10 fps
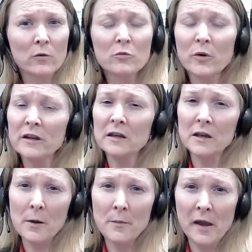with
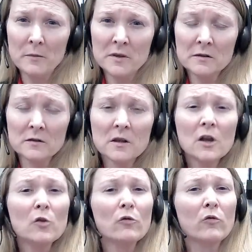breaking up payments
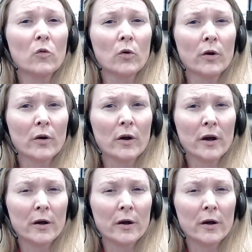for